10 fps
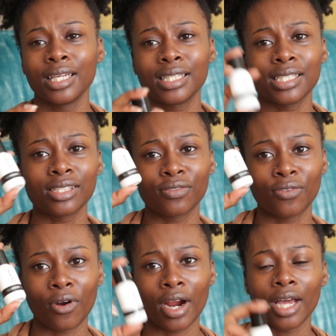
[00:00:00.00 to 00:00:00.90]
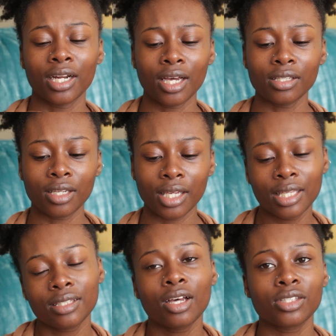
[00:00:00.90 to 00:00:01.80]
it's in Sephora, and now
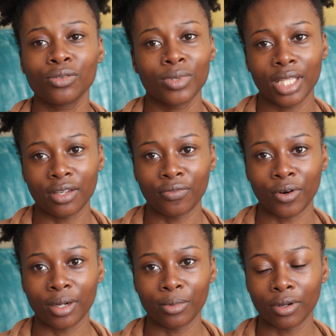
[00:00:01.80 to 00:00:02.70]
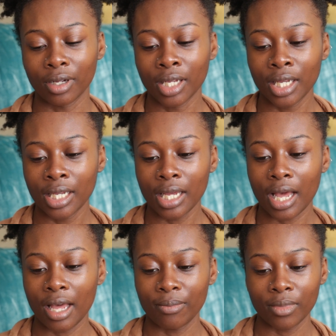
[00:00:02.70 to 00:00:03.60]
it's also really affordable,
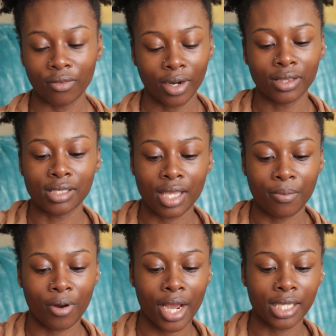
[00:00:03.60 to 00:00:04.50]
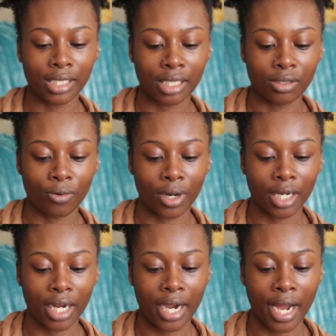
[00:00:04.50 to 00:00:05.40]
around the same price as The
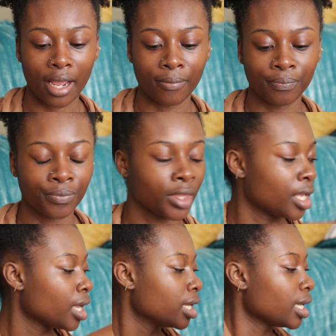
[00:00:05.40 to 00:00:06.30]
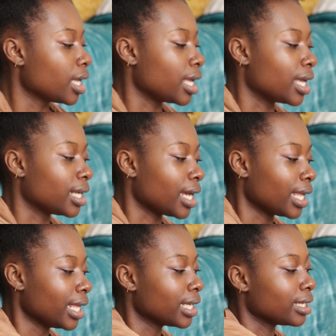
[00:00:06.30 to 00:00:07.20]
Ordinary. And I
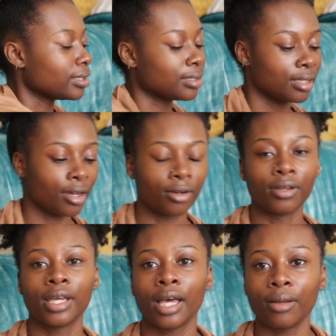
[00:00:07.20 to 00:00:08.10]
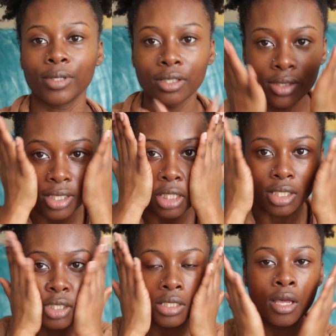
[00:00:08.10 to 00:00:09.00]
like it, so I'll be using
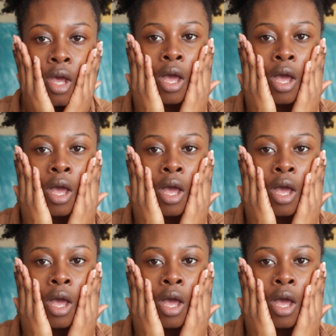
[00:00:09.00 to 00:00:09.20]
this